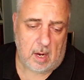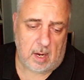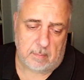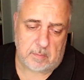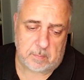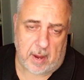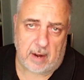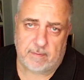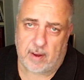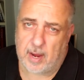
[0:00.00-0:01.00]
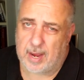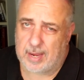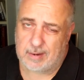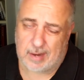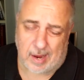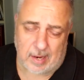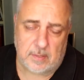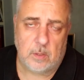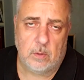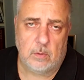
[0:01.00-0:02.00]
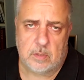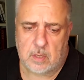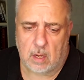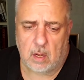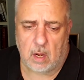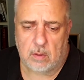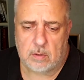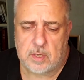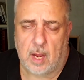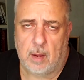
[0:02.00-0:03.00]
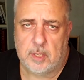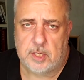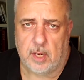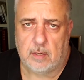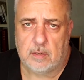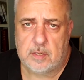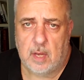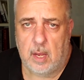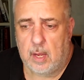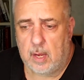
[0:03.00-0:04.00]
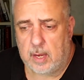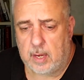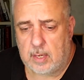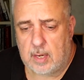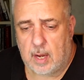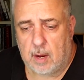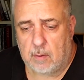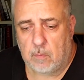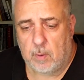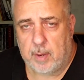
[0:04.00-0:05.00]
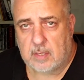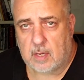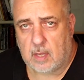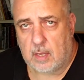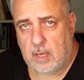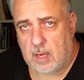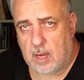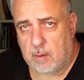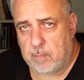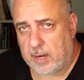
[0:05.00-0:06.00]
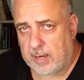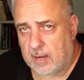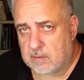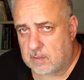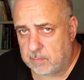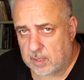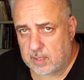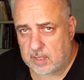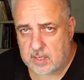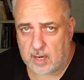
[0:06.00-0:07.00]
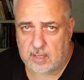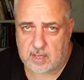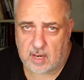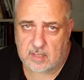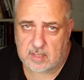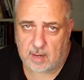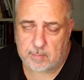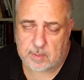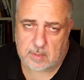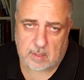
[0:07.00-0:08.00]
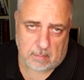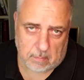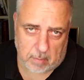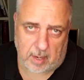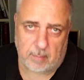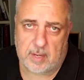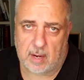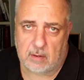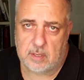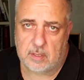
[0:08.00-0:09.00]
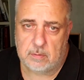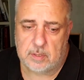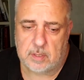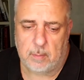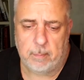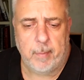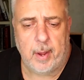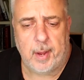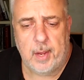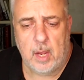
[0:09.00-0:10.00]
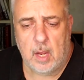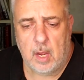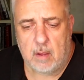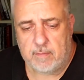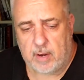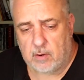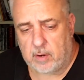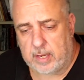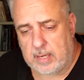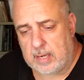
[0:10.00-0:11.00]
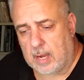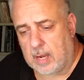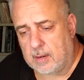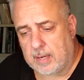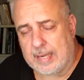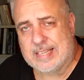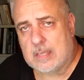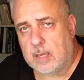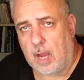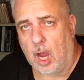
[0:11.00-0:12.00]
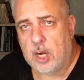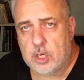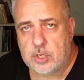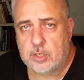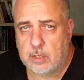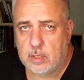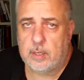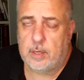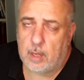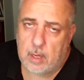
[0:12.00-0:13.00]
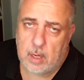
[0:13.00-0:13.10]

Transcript: um, Spotify, iTunes, all, all those common channels. And uh, we basically uh, break down some building science concepts, break them down to some uh, very uh, easily understood